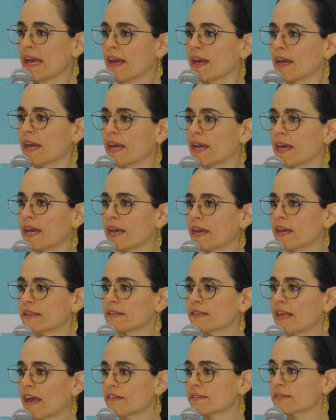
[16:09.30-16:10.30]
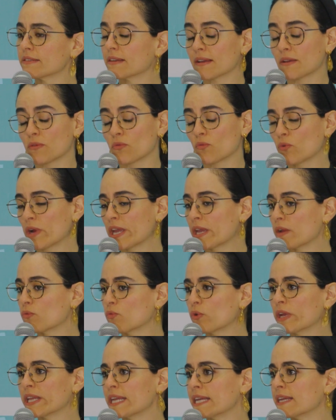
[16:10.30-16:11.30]
that we
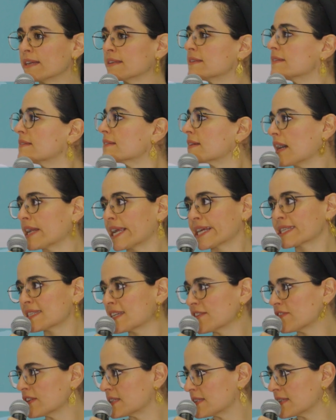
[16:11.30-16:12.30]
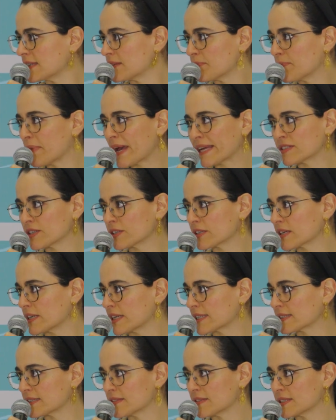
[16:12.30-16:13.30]
need connectivity, better
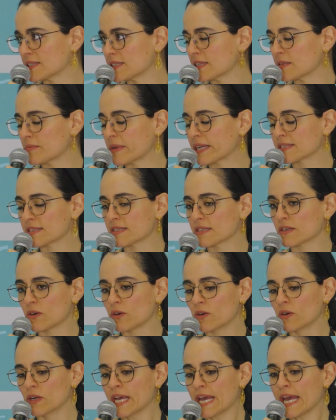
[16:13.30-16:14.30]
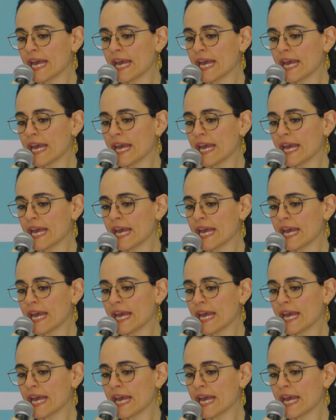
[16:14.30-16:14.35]
connectivity in Mexico,